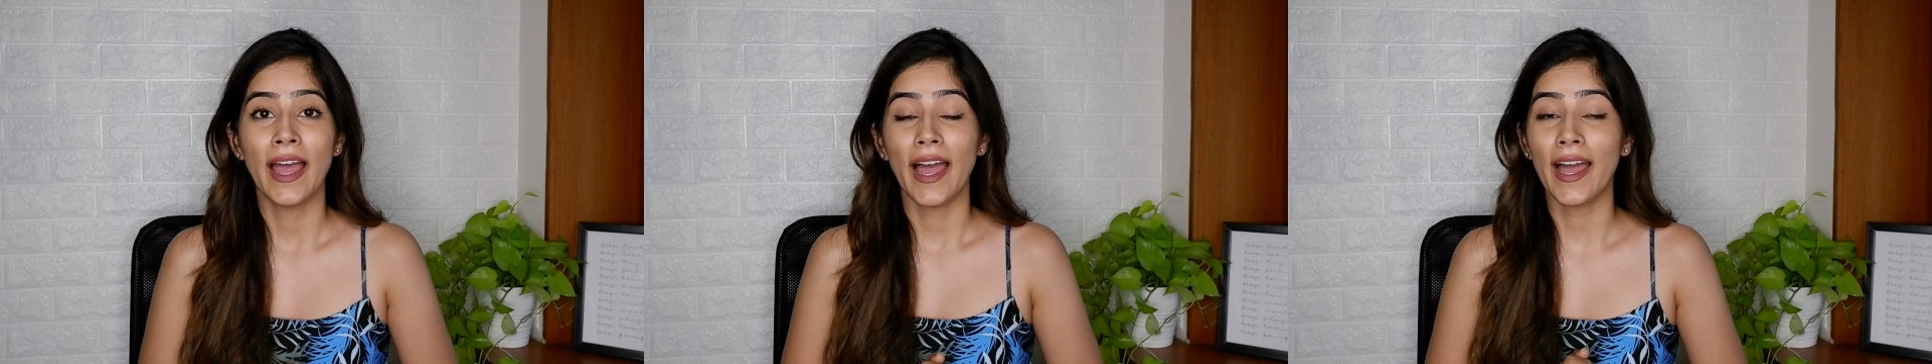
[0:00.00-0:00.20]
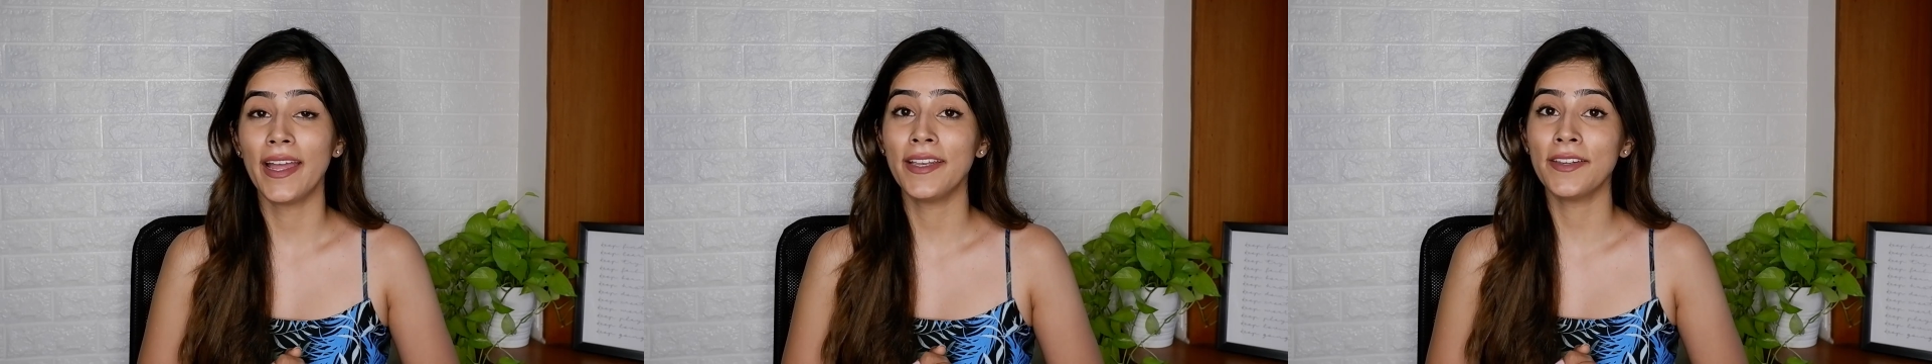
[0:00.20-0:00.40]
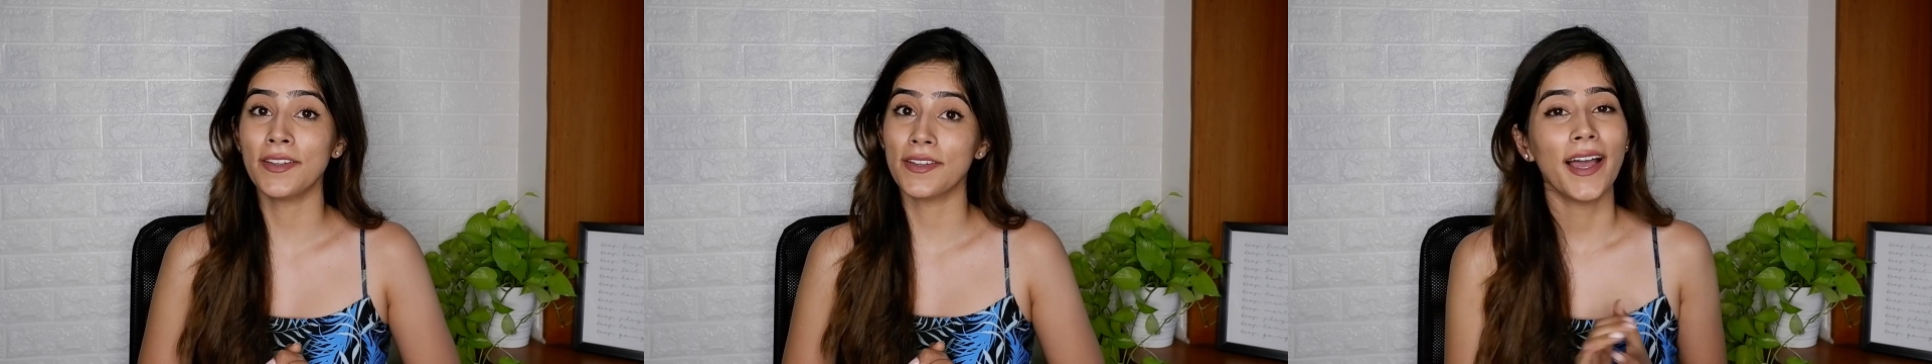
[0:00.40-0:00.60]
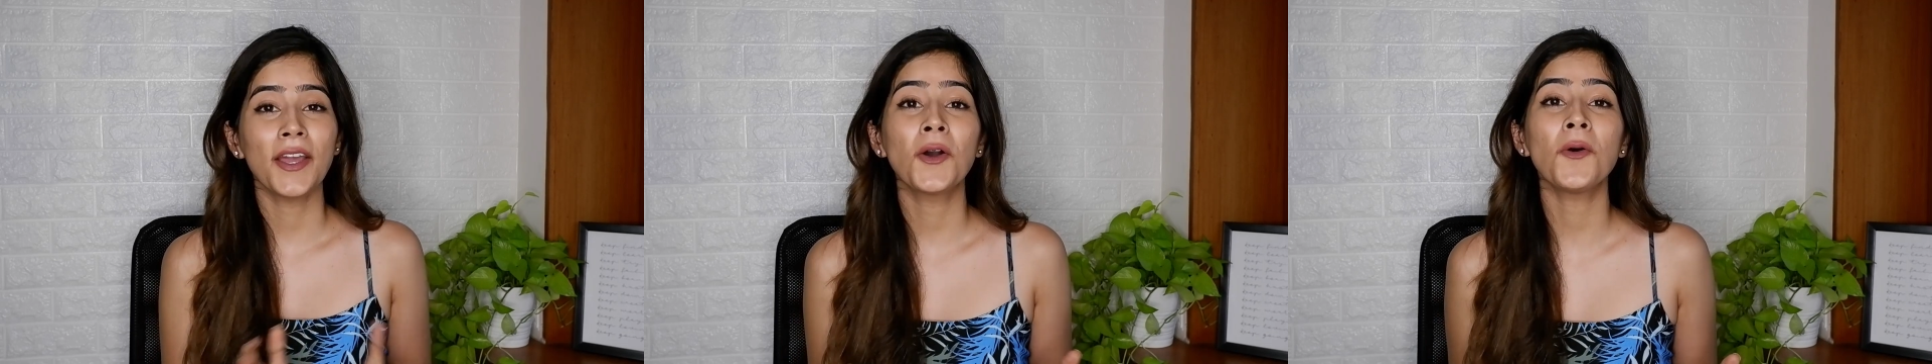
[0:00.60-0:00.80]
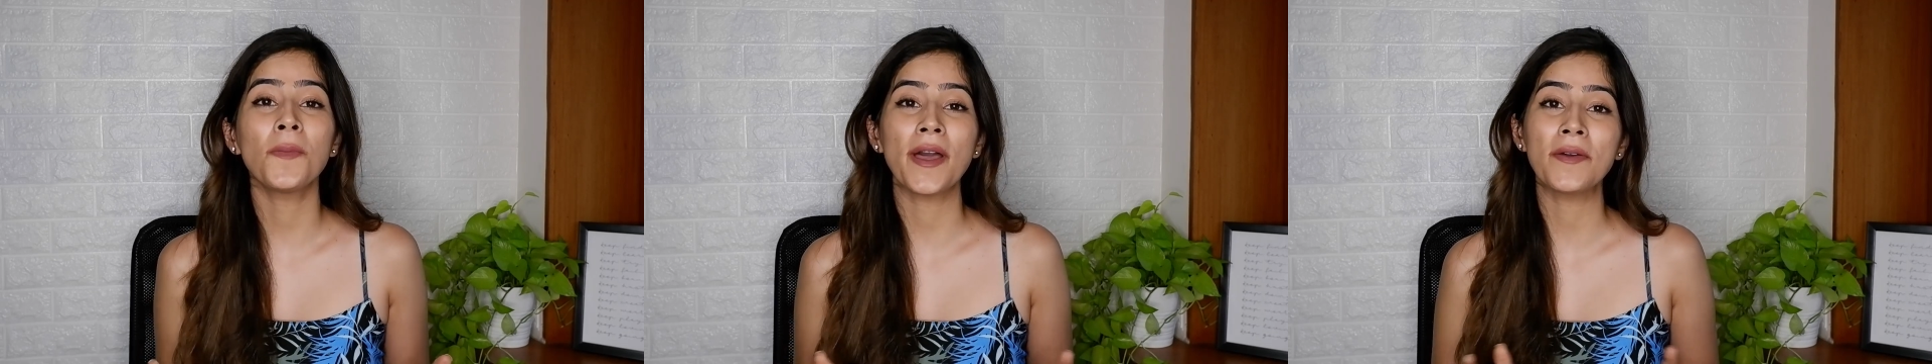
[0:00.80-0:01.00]
And I
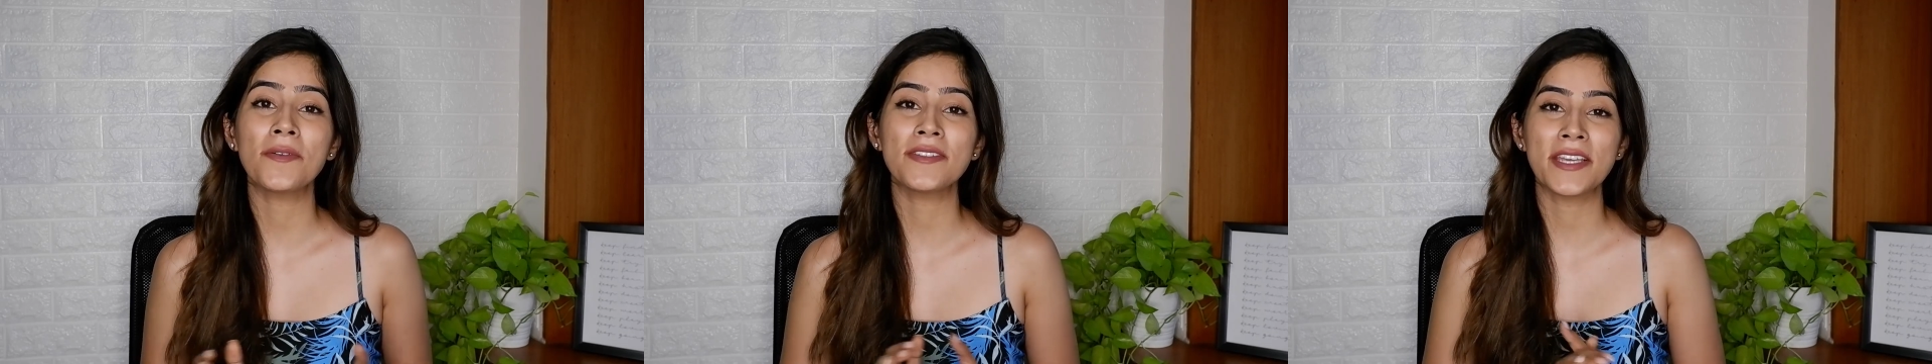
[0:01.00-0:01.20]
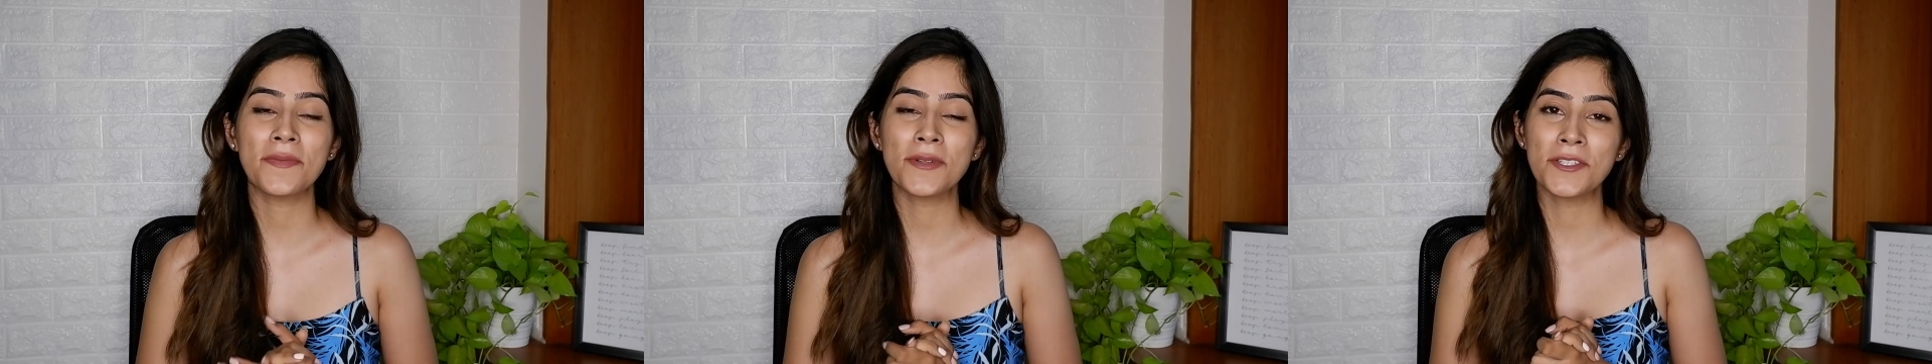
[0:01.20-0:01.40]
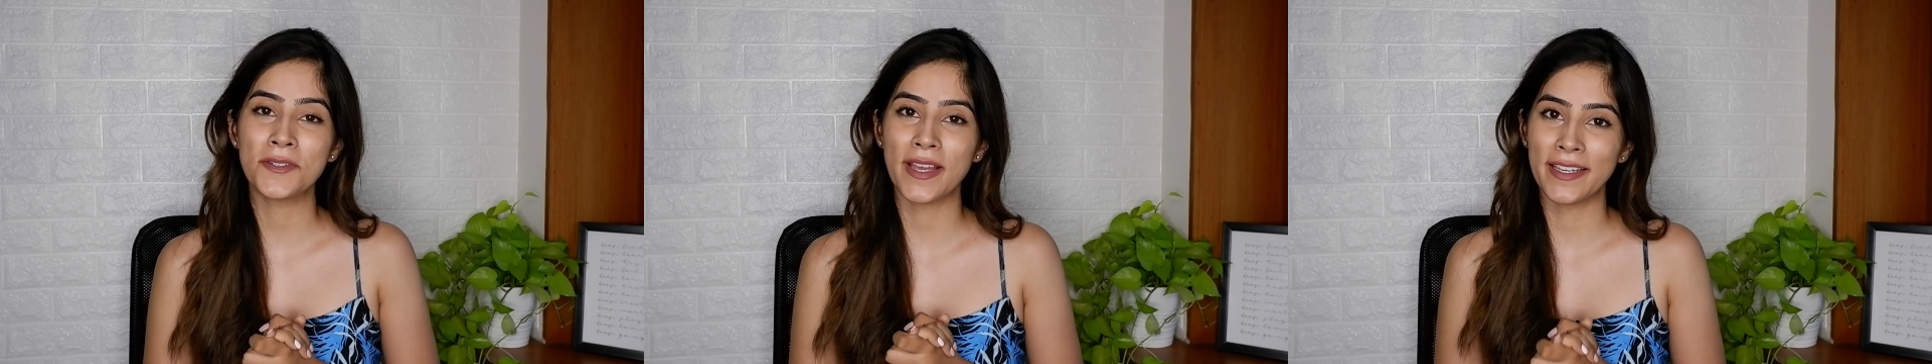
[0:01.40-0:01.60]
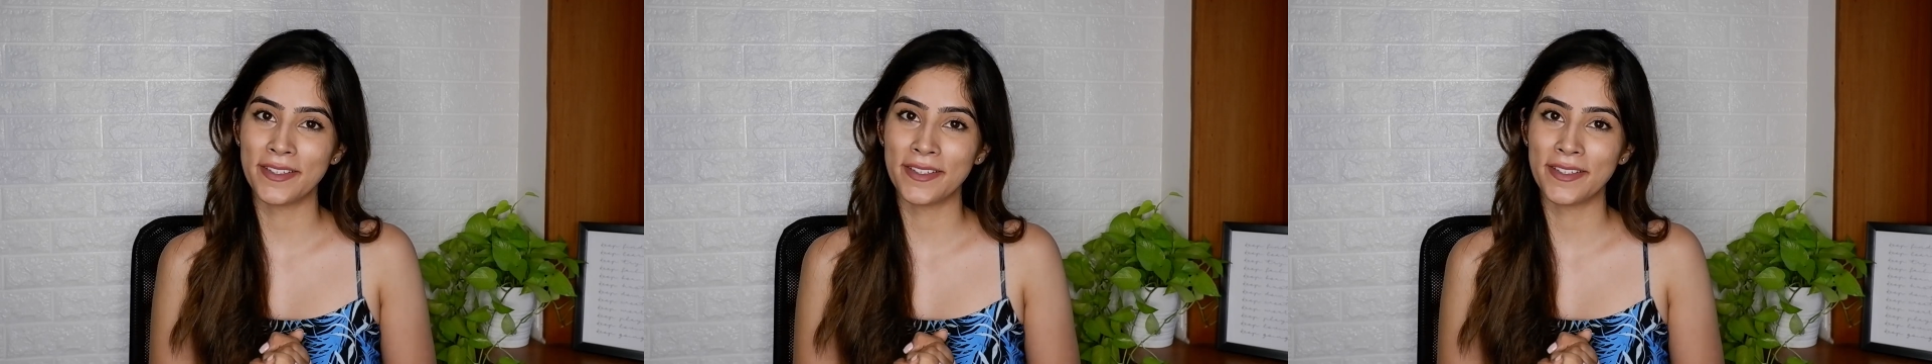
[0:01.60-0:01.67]
hope I was able to